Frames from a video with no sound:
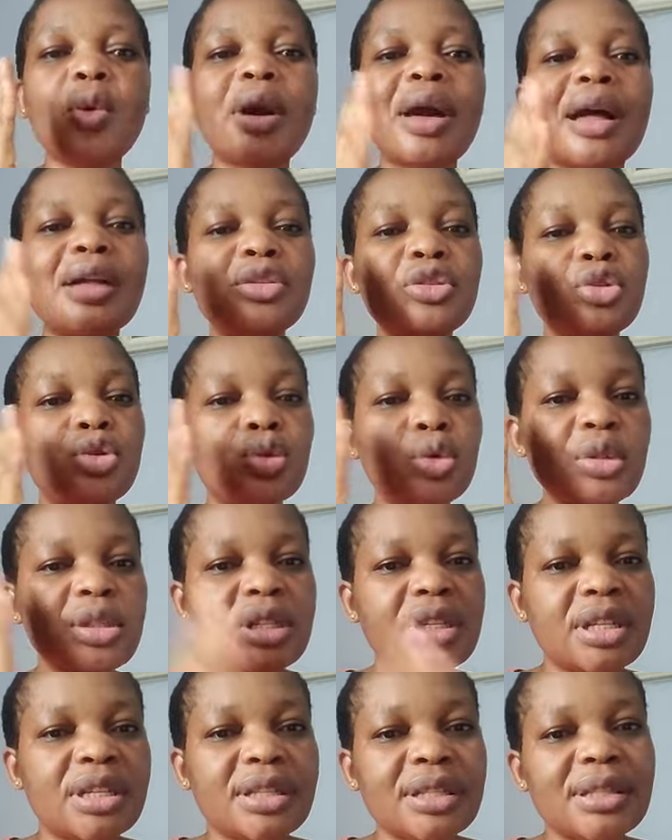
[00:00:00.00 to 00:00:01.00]
you can do
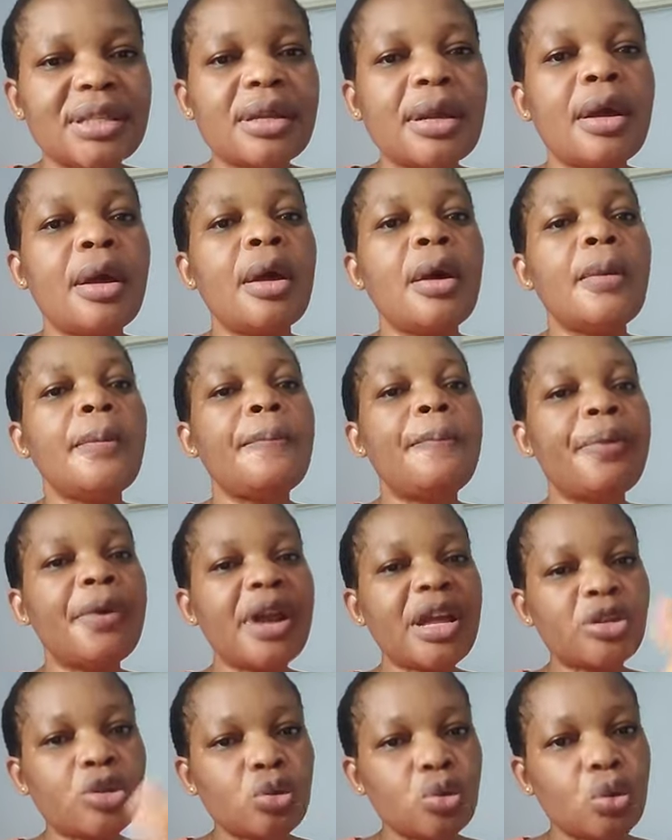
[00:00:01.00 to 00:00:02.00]
this.
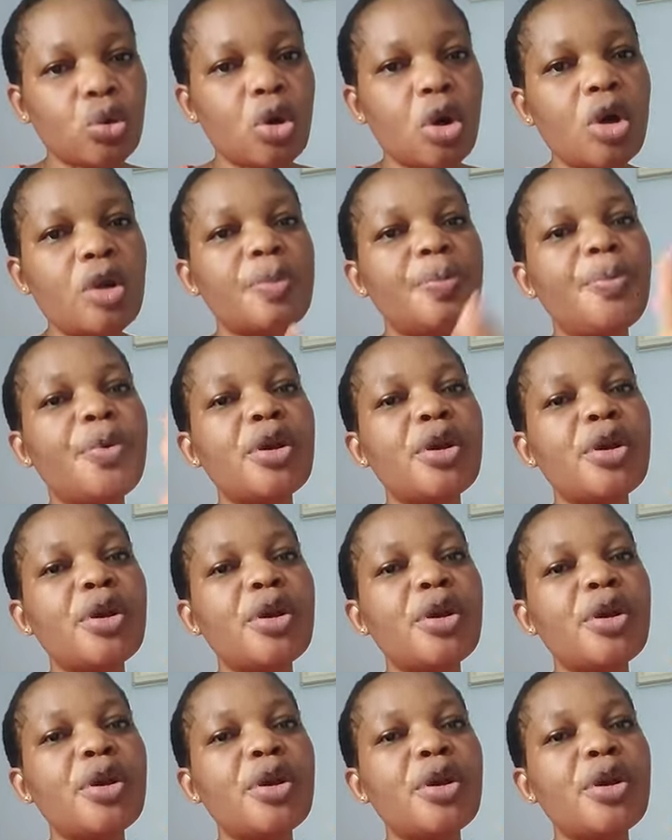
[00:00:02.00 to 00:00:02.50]
Pray to God,